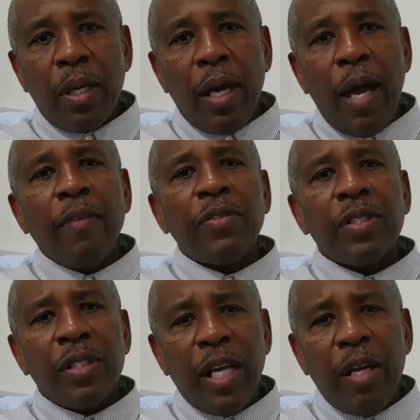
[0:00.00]
have
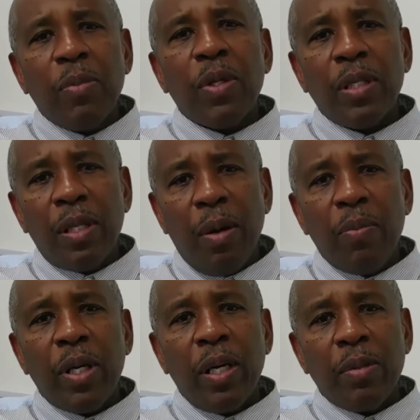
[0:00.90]
sustainable
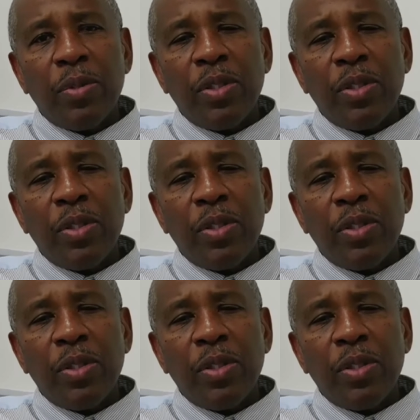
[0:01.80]
income when it comes